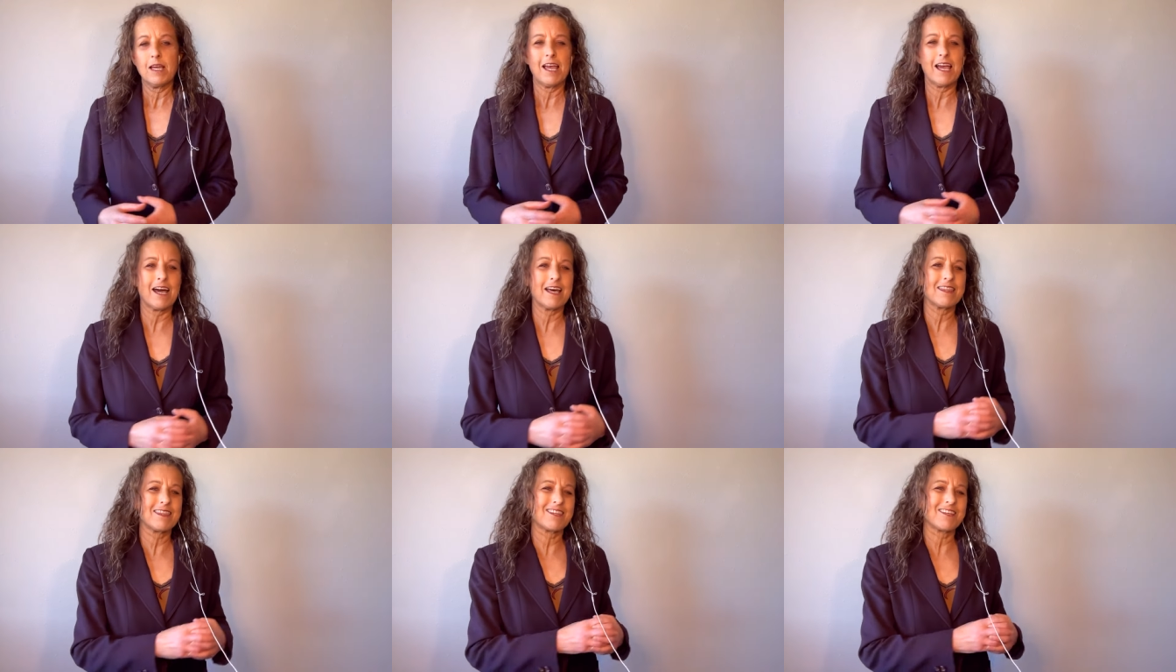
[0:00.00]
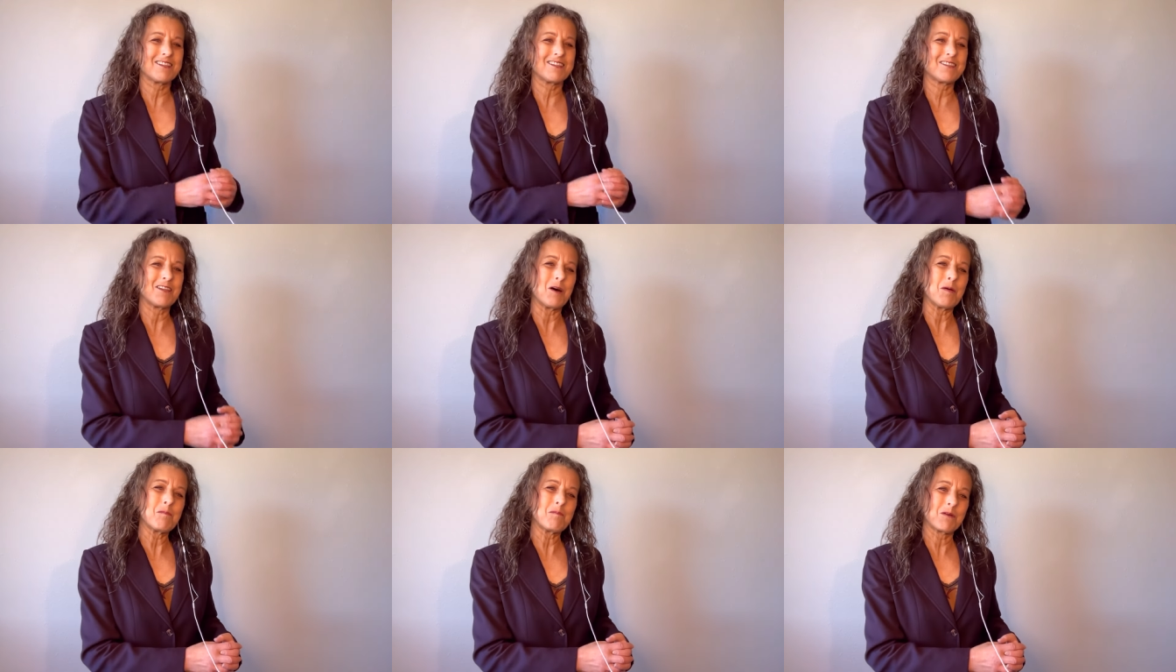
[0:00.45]
and the
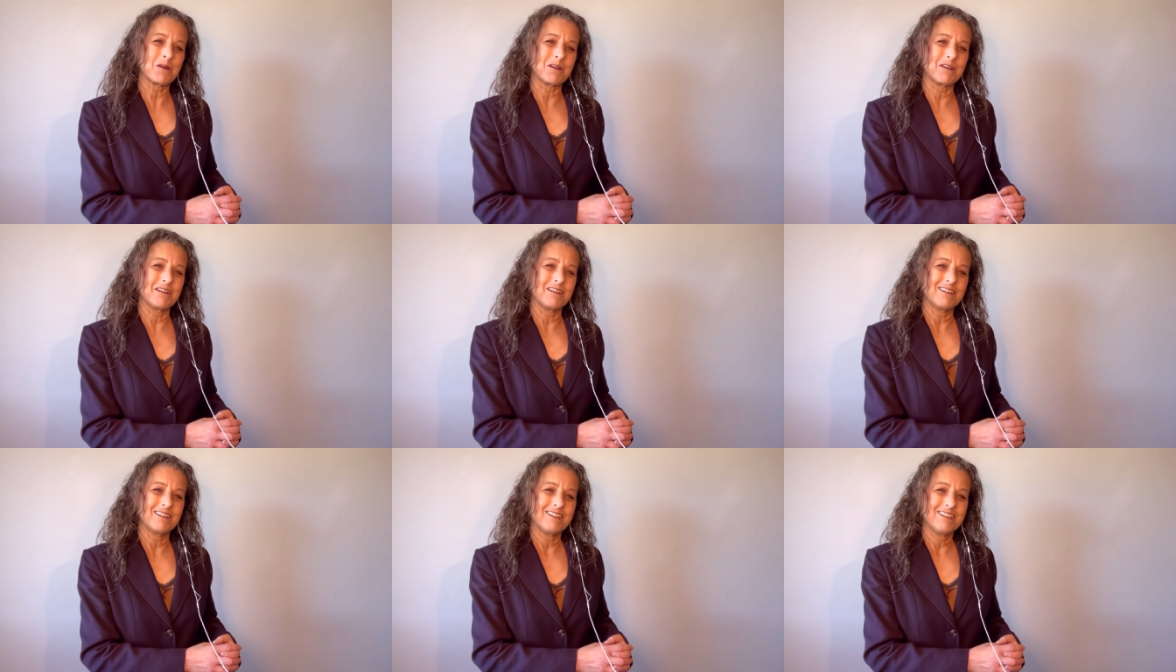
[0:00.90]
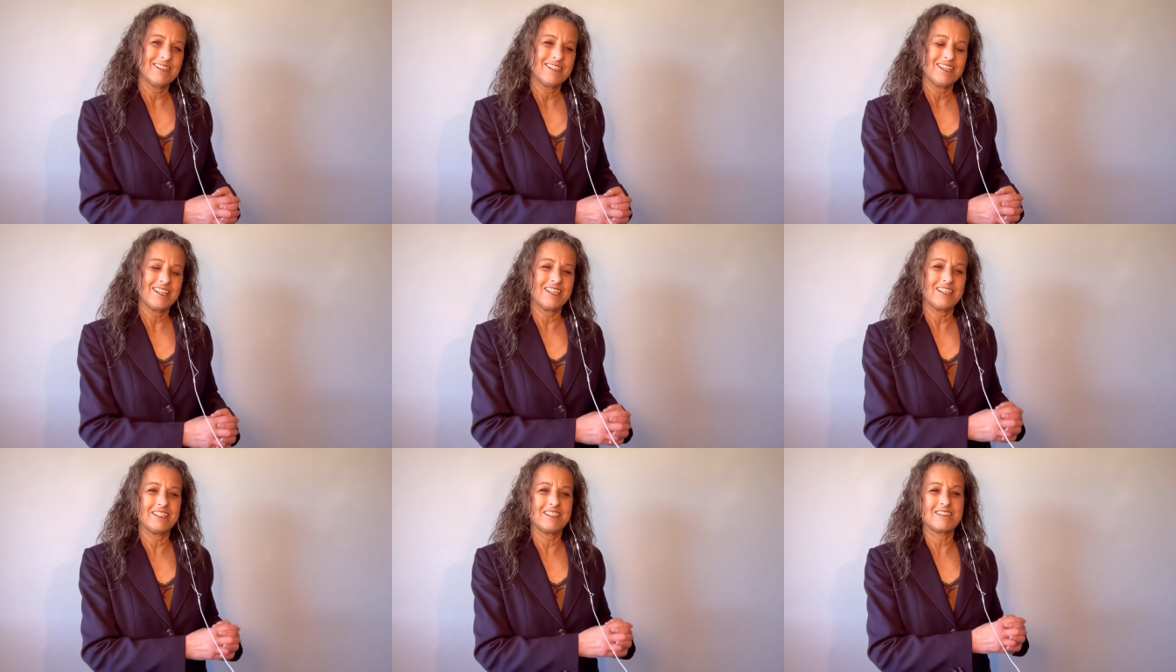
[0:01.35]
lumber
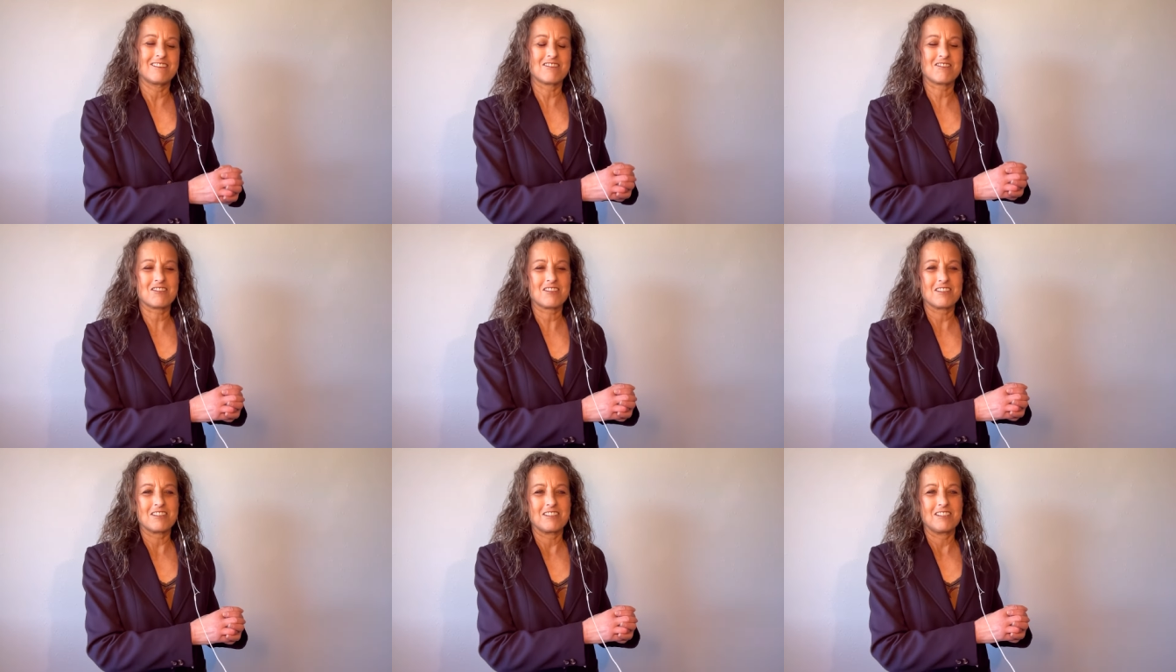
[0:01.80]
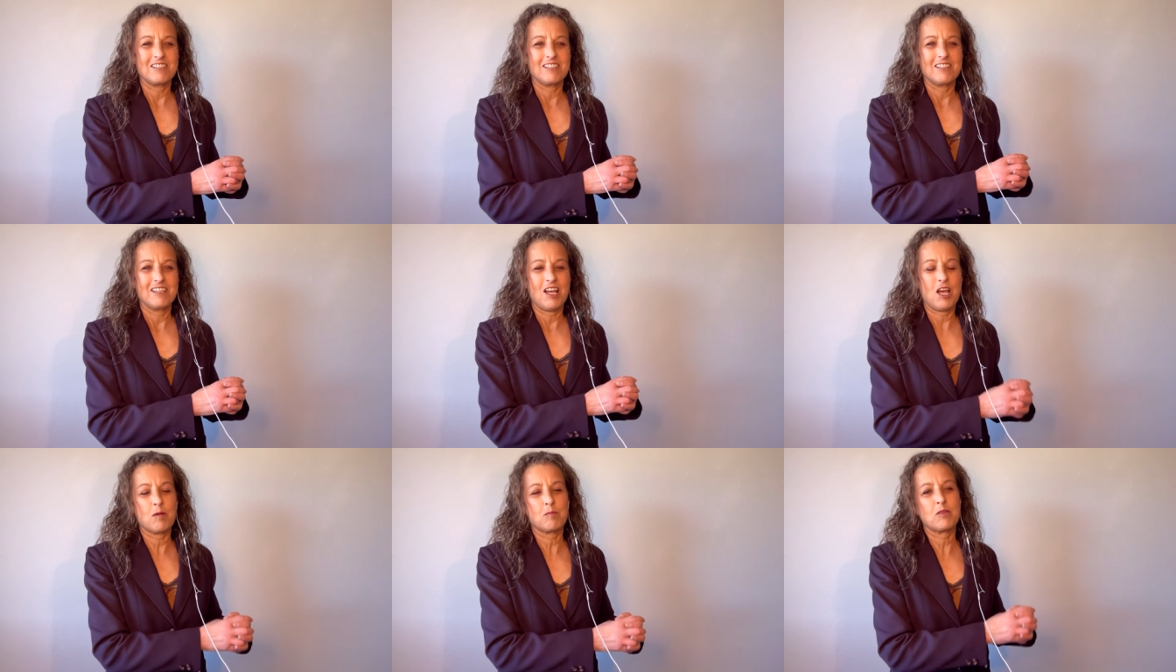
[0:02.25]
is
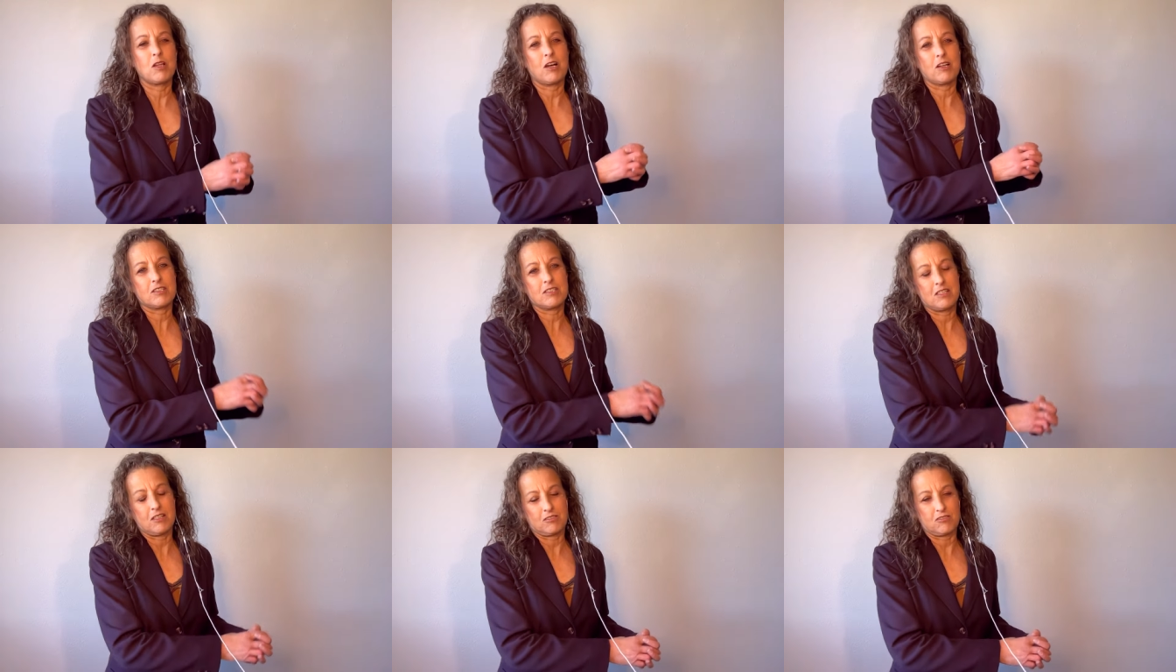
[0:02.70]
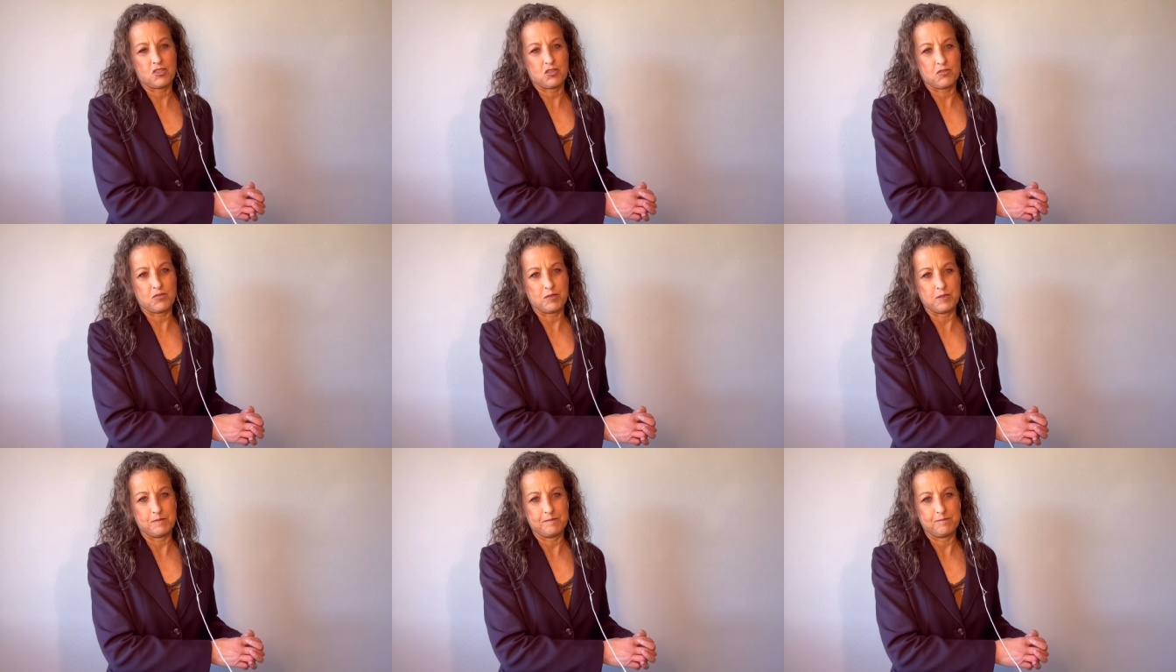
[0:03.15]
hemlock Douglas
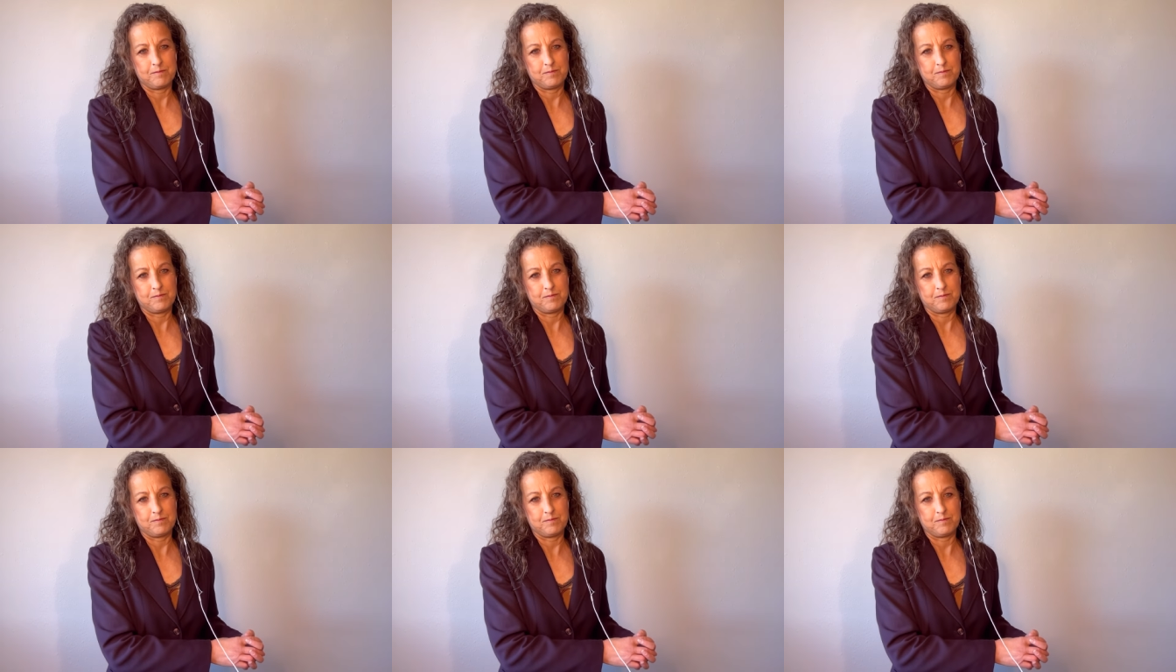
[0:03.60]
fir,